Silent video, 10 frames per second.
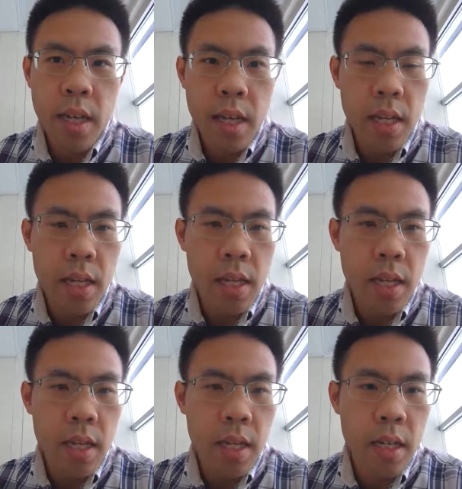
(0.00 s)
And
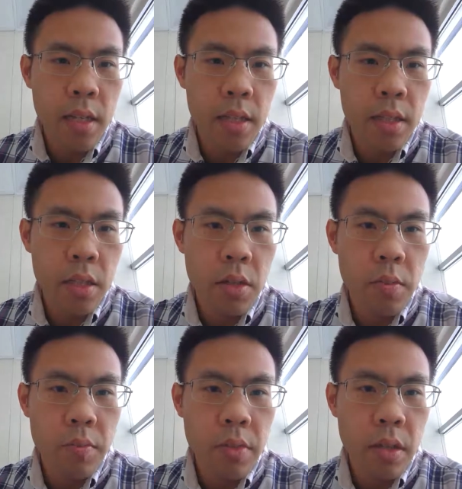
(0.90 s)
uh,
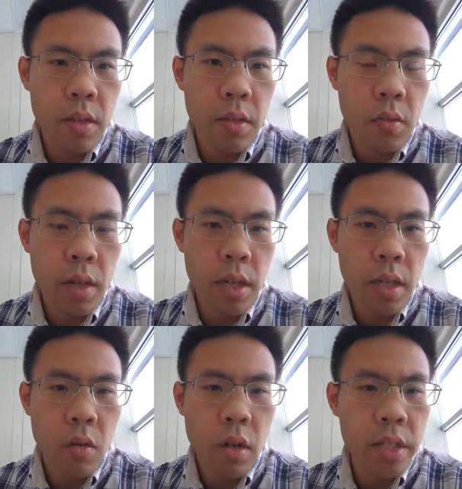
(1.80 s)
so one of
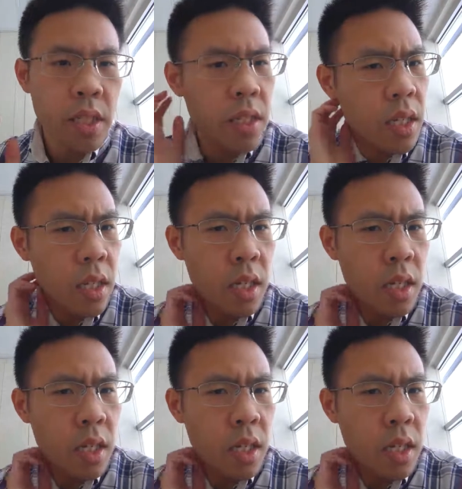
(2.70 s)
the questions